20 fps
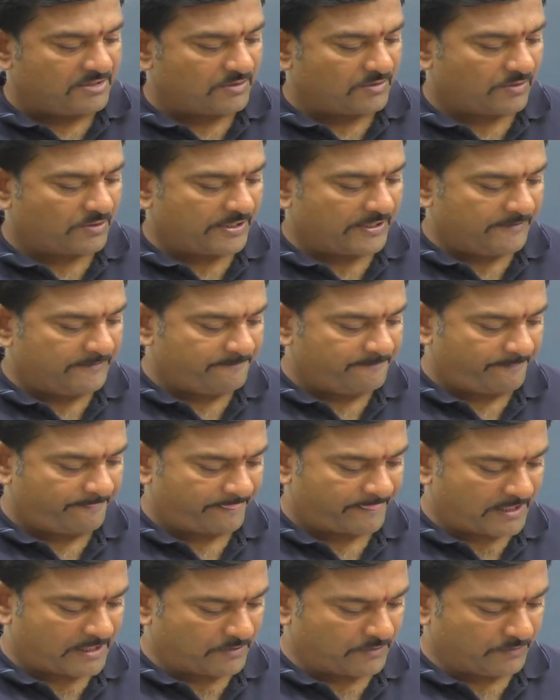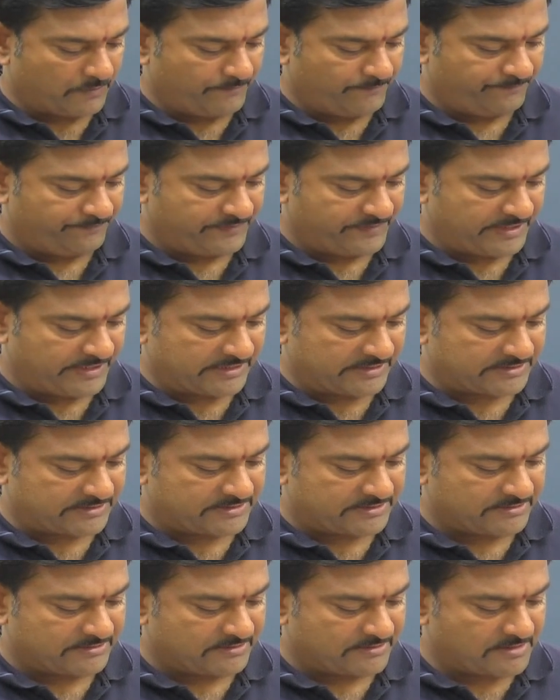Okay, now
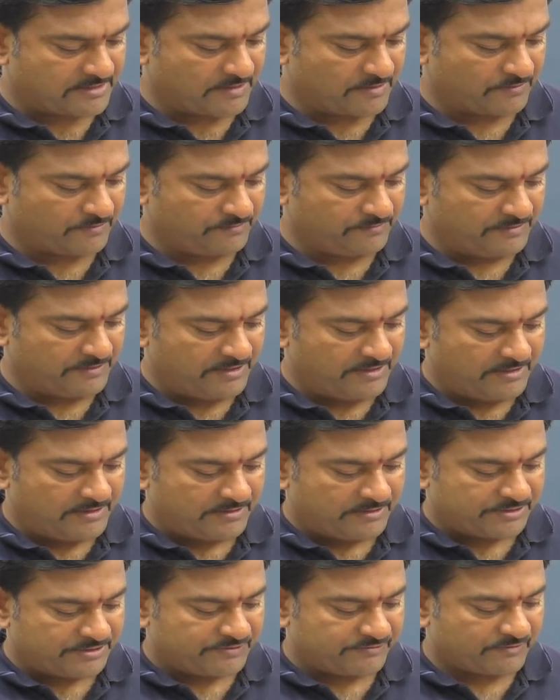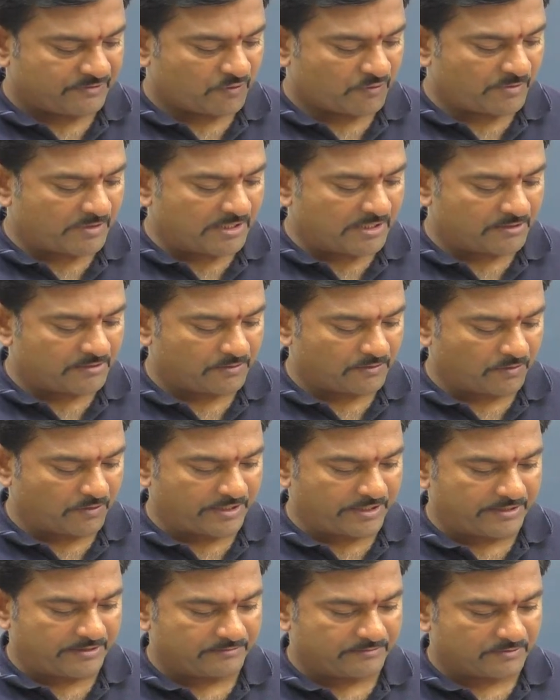yes, now Shiva Kumar.
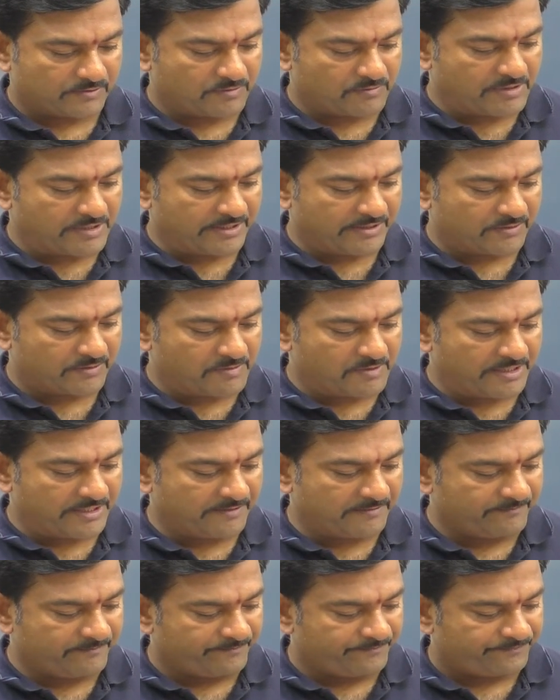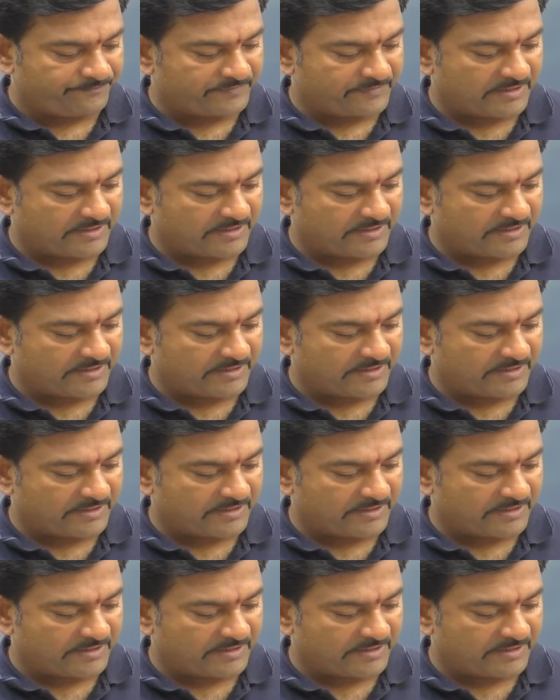Okay, good morning.